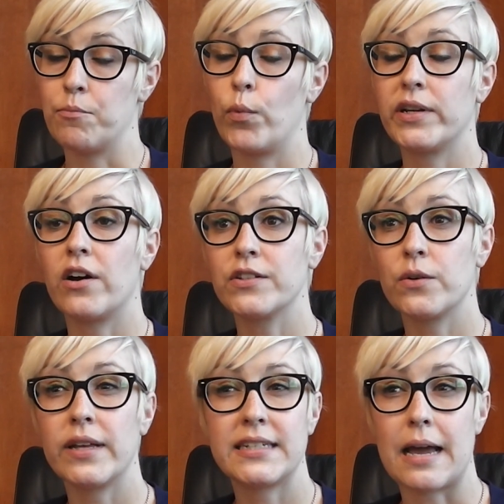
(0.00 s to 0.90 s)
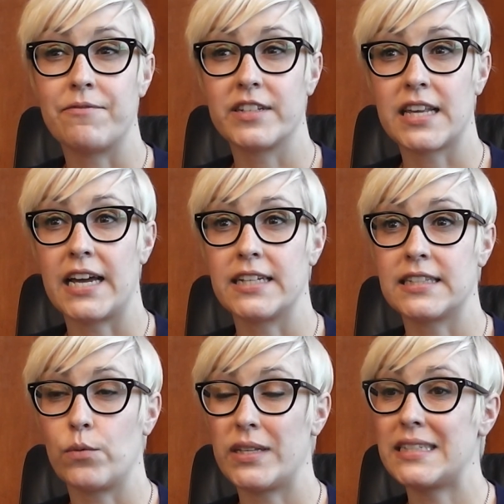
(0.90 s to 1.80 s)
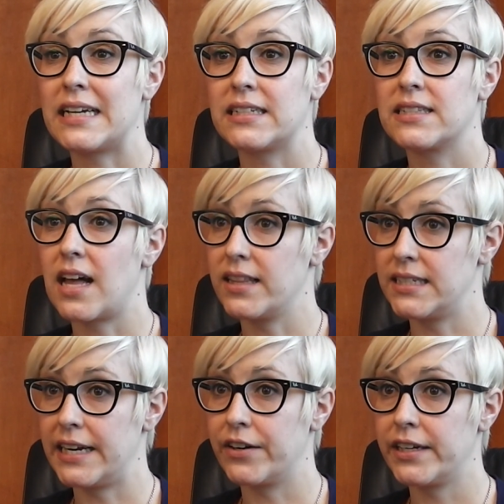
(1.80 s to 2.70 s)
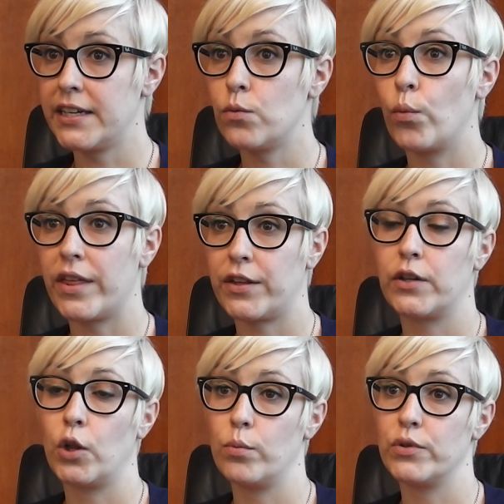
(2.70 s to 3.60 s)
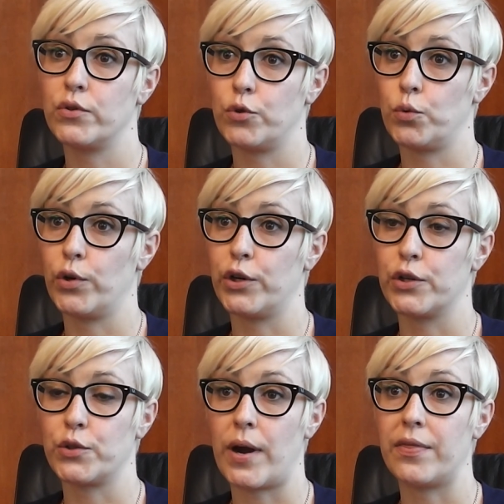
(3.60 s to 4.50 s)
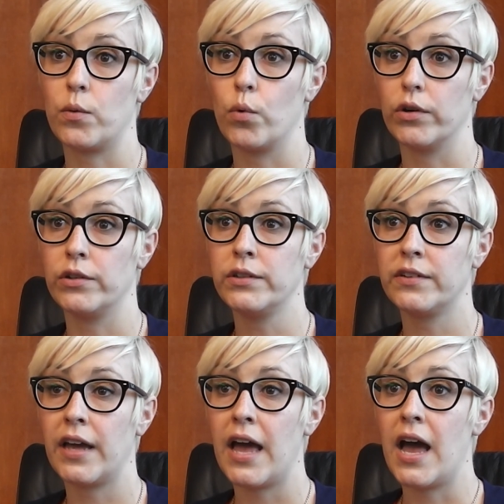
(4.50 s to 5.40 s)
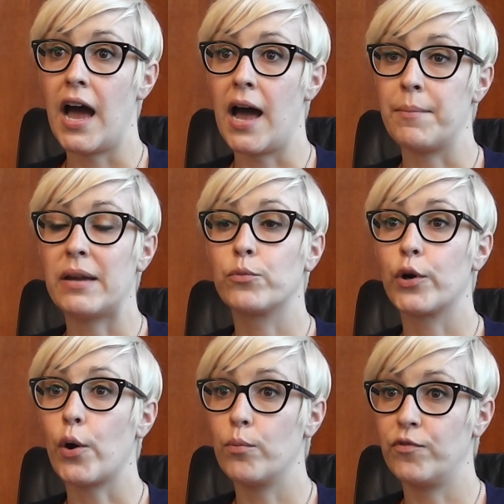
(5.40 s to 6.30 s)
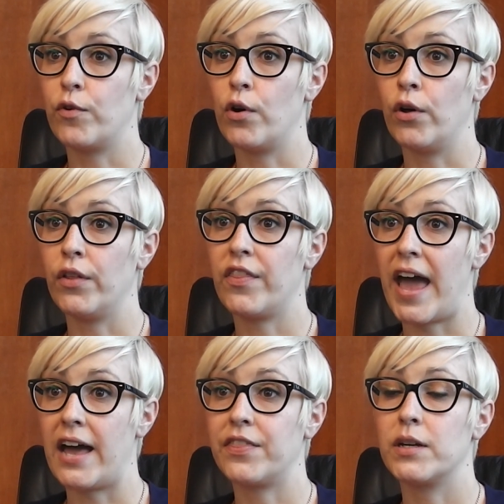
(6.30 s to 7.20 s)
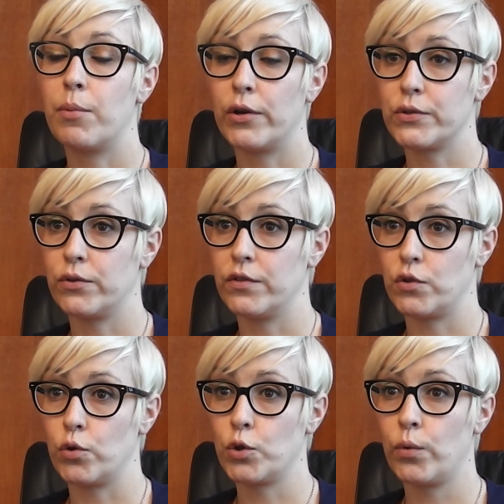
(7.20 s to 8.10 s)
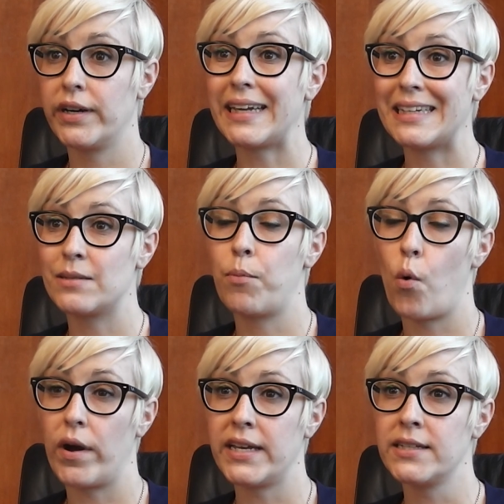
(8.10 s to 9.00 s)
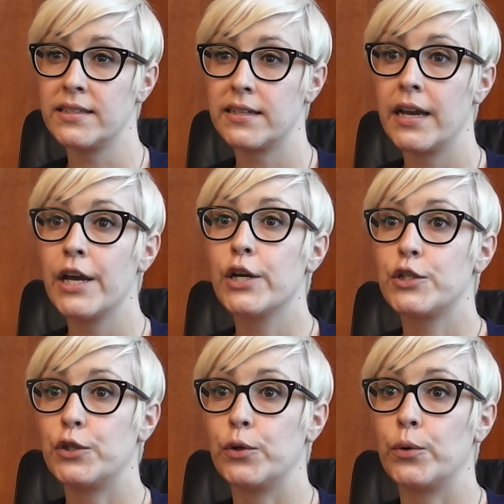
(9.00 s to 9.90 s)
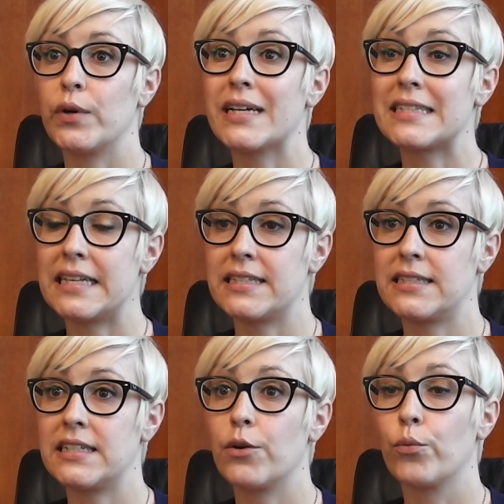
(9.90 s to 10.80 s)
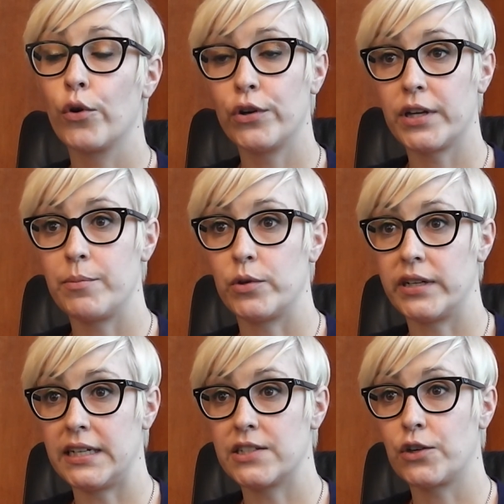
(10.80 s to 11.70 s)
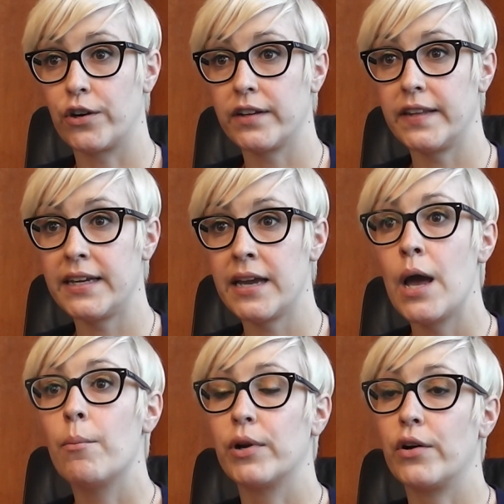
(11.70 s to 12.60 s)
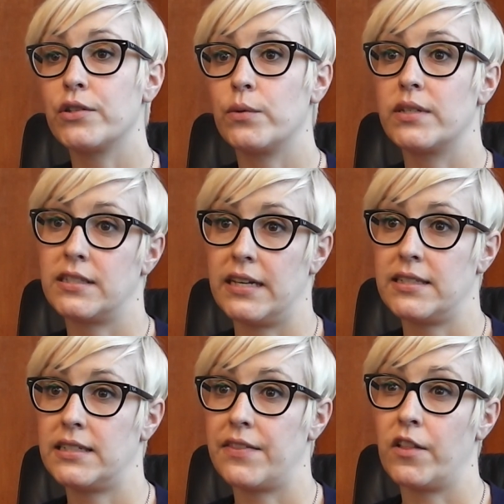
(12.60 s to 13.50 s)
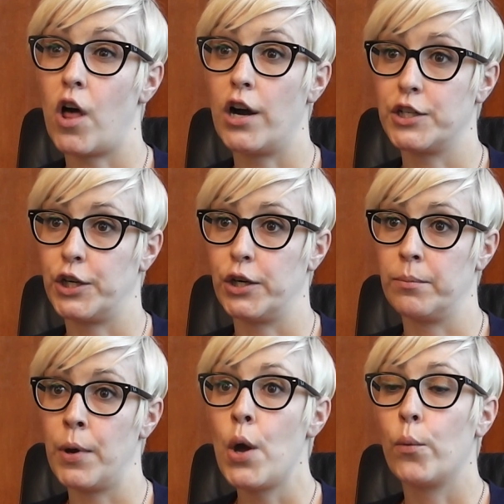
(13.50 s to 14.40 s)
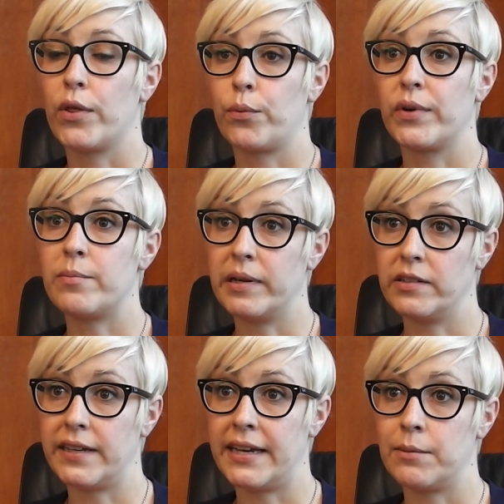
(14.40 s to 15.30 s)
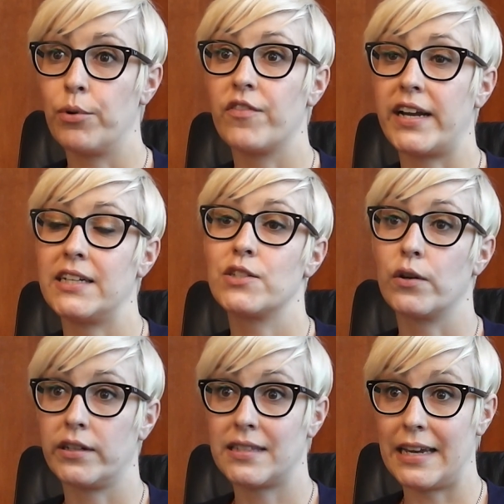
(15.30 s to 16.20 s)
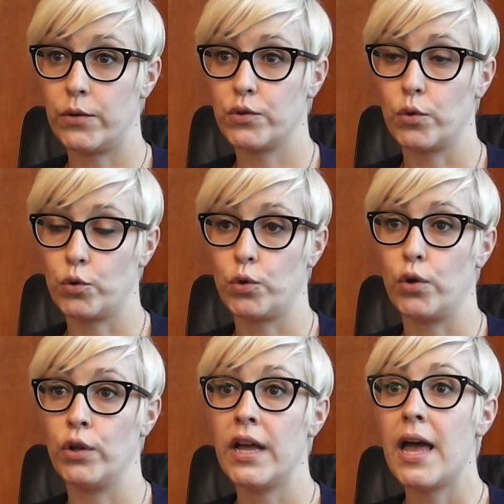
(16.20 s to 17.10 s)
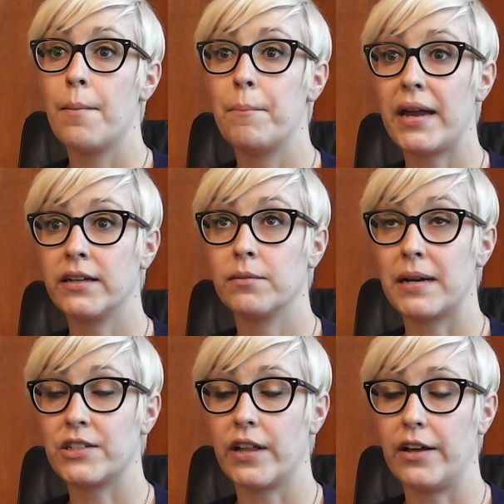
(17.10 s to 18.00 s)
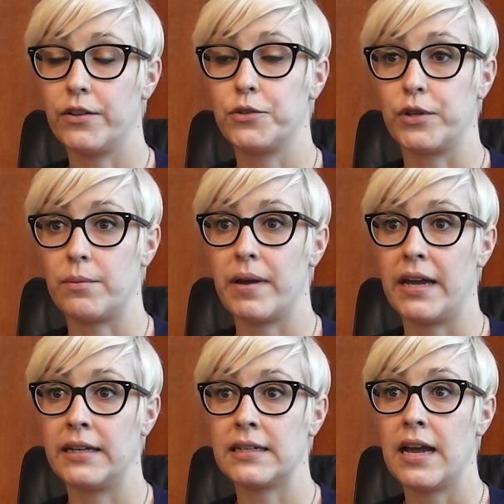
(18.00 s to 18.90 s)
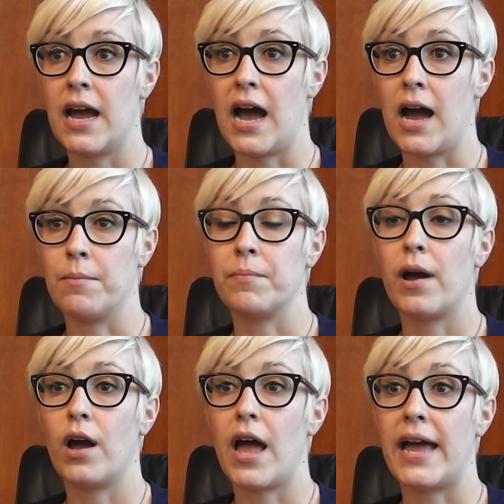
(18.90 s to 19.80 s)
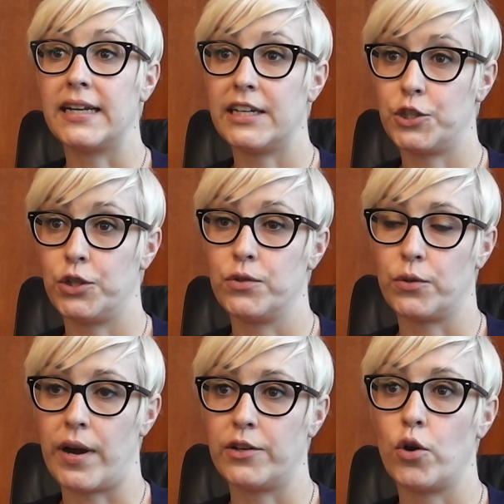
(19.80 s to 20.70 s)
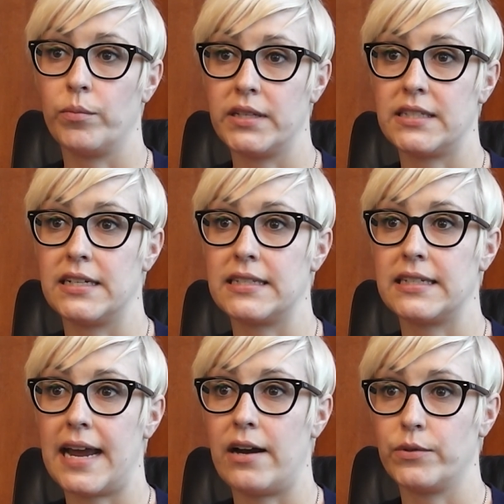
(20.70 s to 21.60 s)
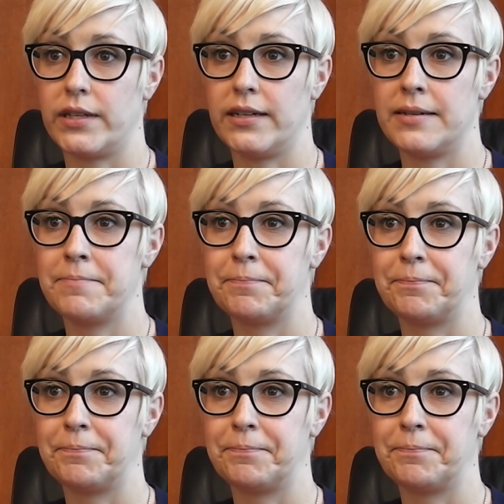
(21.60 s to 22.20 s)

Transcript: We'd also like to emphasize that we stand in solidarity with global social workers around the world, and we're hopeful that the Nepal School of Social Work is poised to assist rural communities currently, but also assist in the long term with rebuilding, providing psychosocial, mental health treatment, and issues around homelessness and housing.